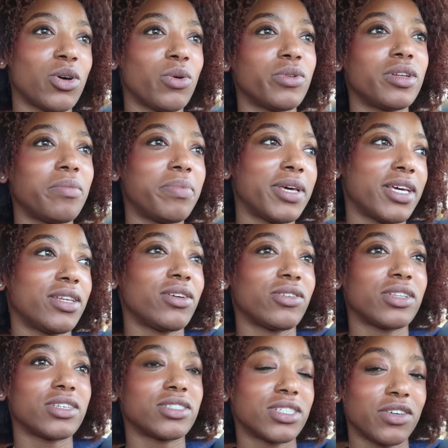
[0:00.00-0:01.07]
Don't depend
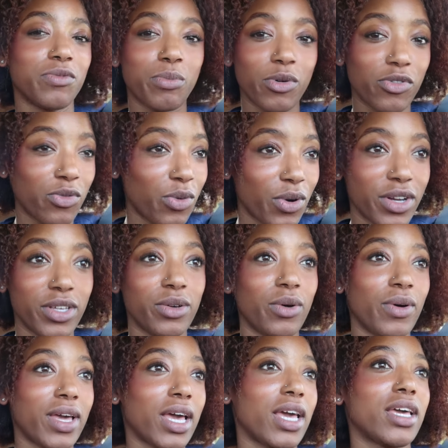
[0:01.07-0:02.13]
on the shift before
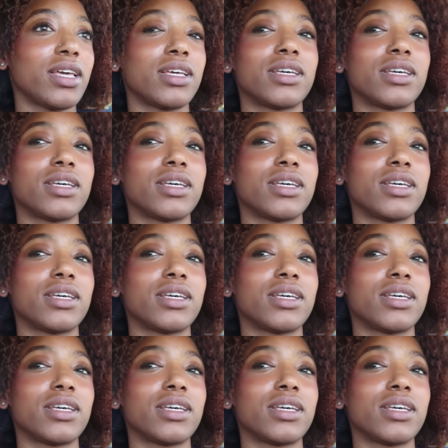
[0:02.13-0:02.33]
you, okay?